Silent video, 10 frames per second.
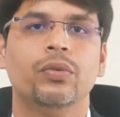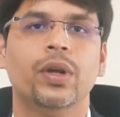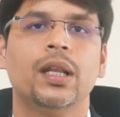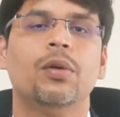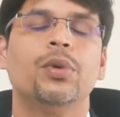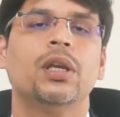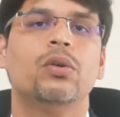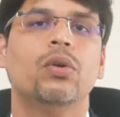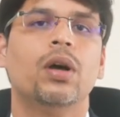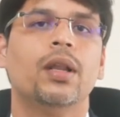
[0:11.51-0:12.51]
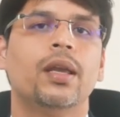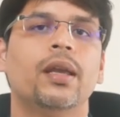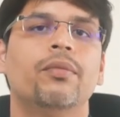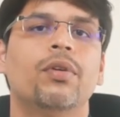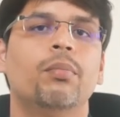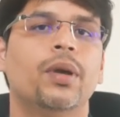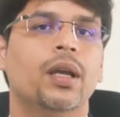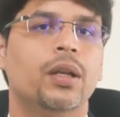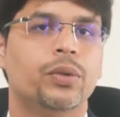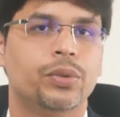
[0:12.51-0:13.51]
welcoming you all again from
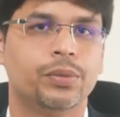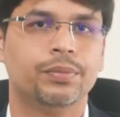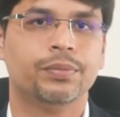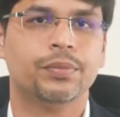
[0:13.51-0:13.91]
Bangalore.